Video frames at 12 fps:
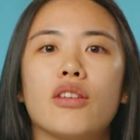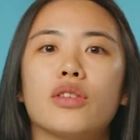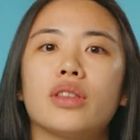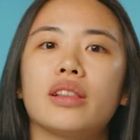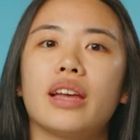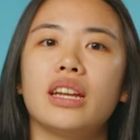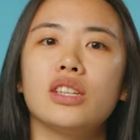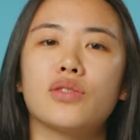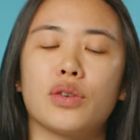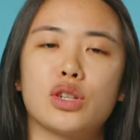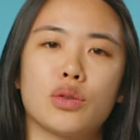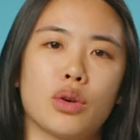For the latest
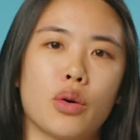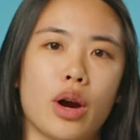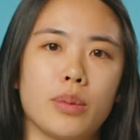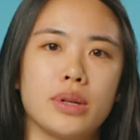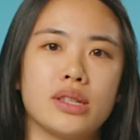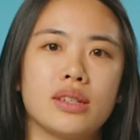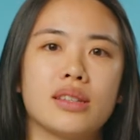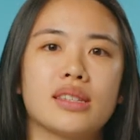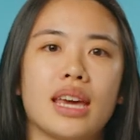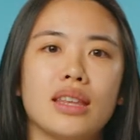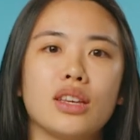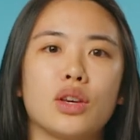version requirements,
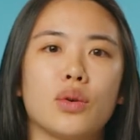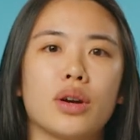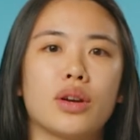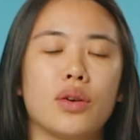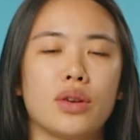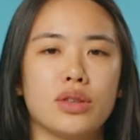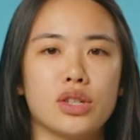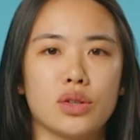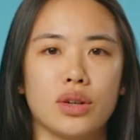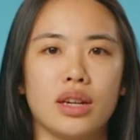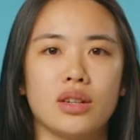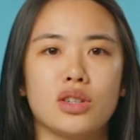scan the QR code on the
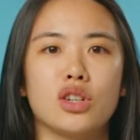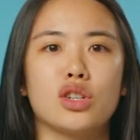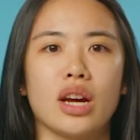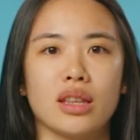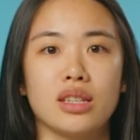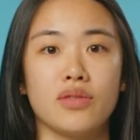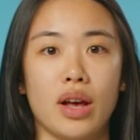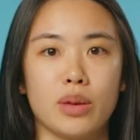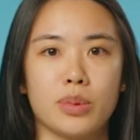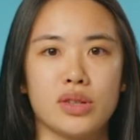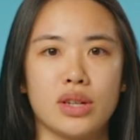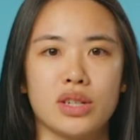screen to check the
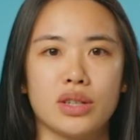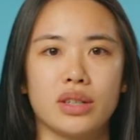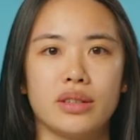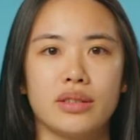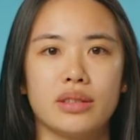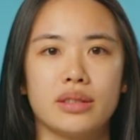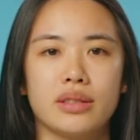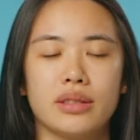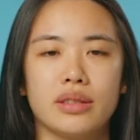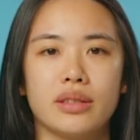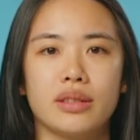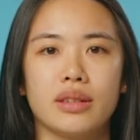developer center.
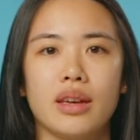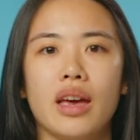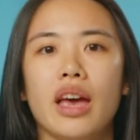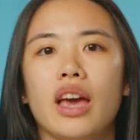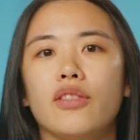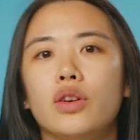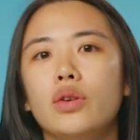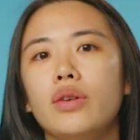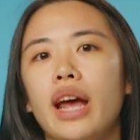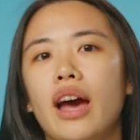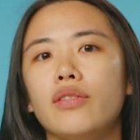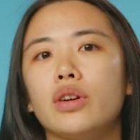If you don't
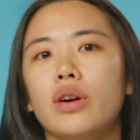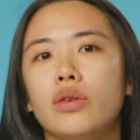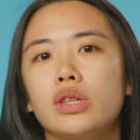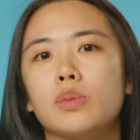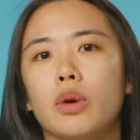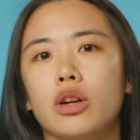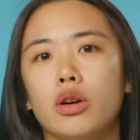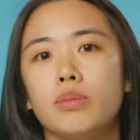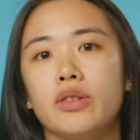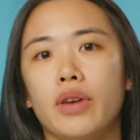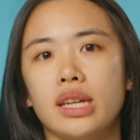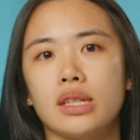have your own smart home
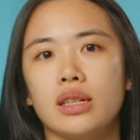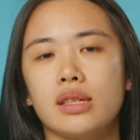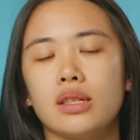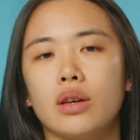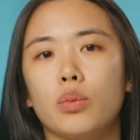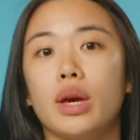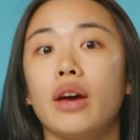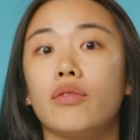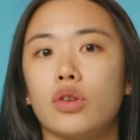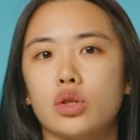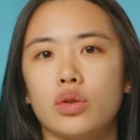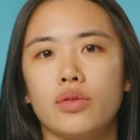devices, we have
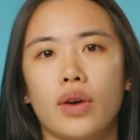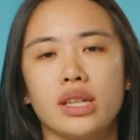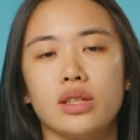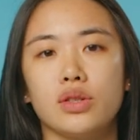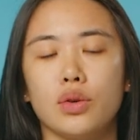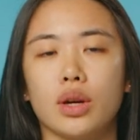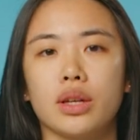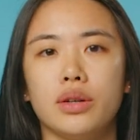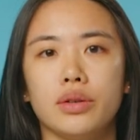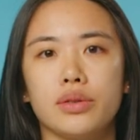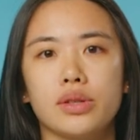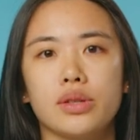virtual devices you can
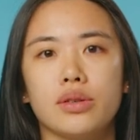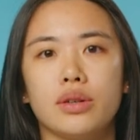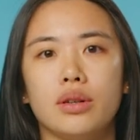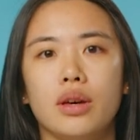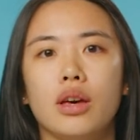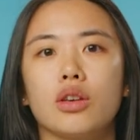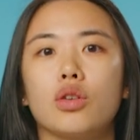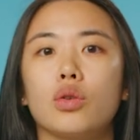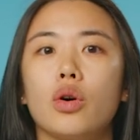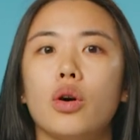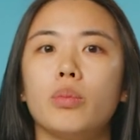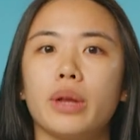use.
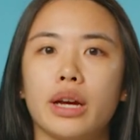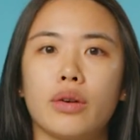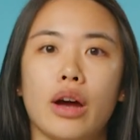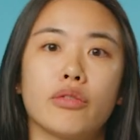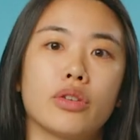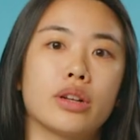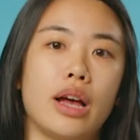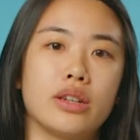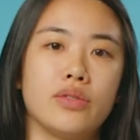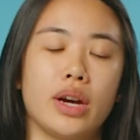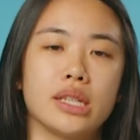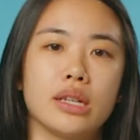Google Home Playground for cloud
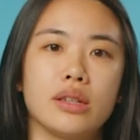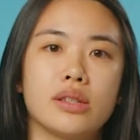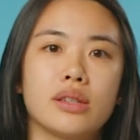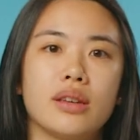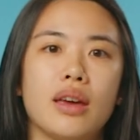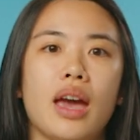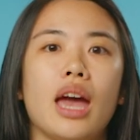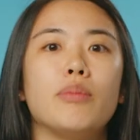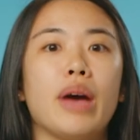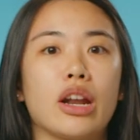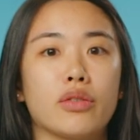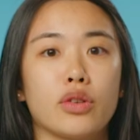devices, and
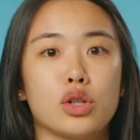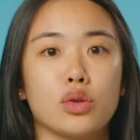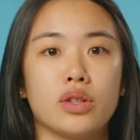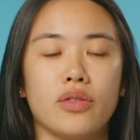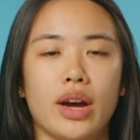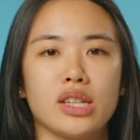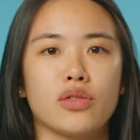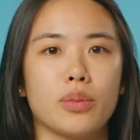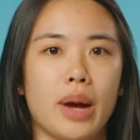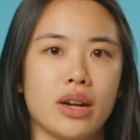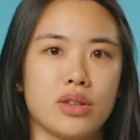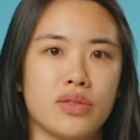Matter Virtual Device for
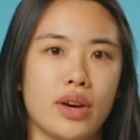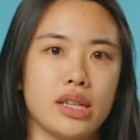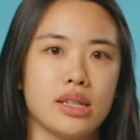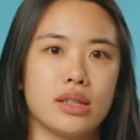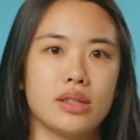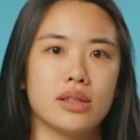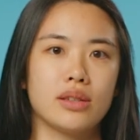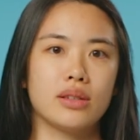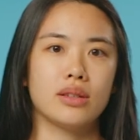Matter devices.